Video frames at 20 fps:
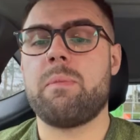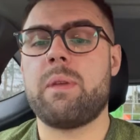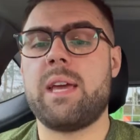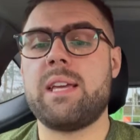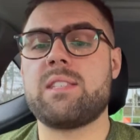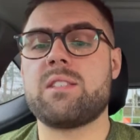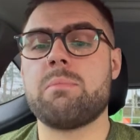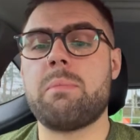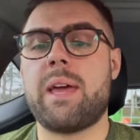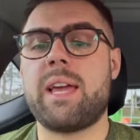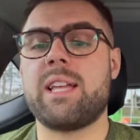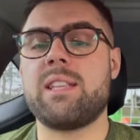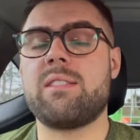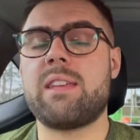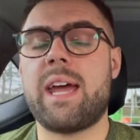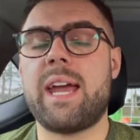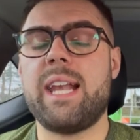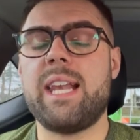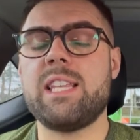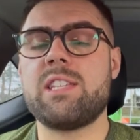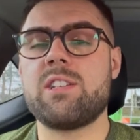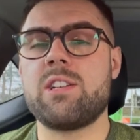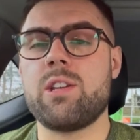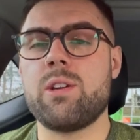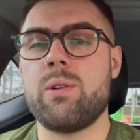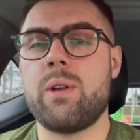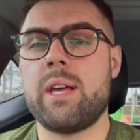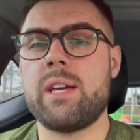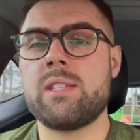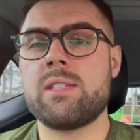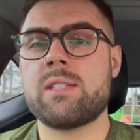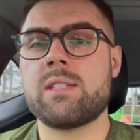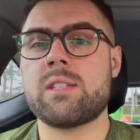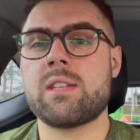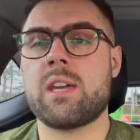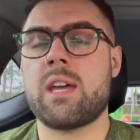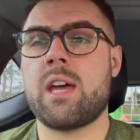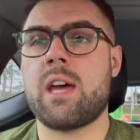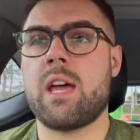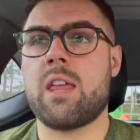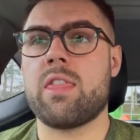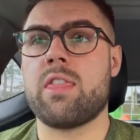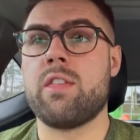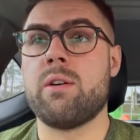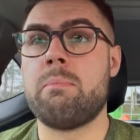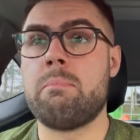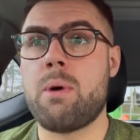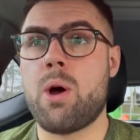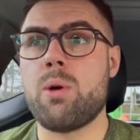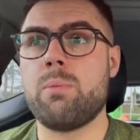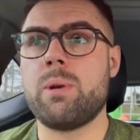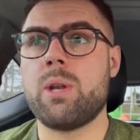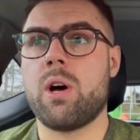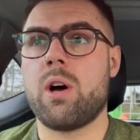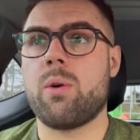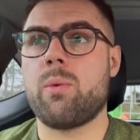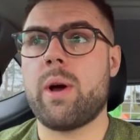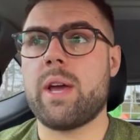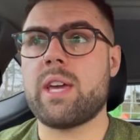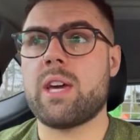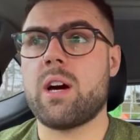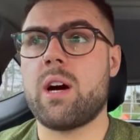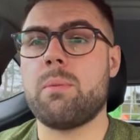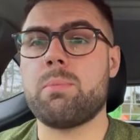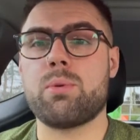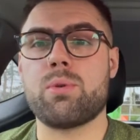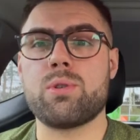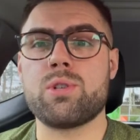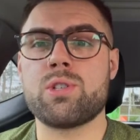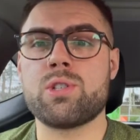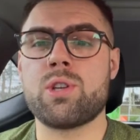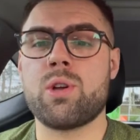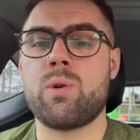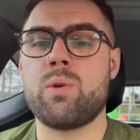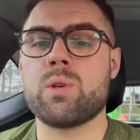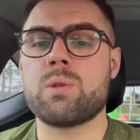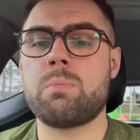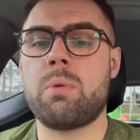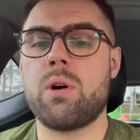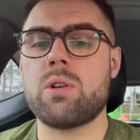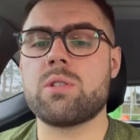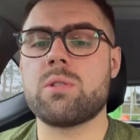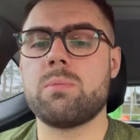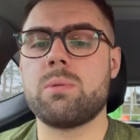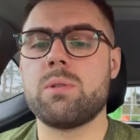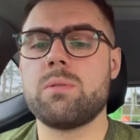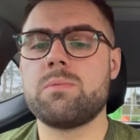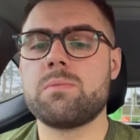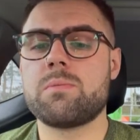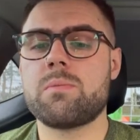is to make a daily to-do list the moment I wake up or as soon as possible.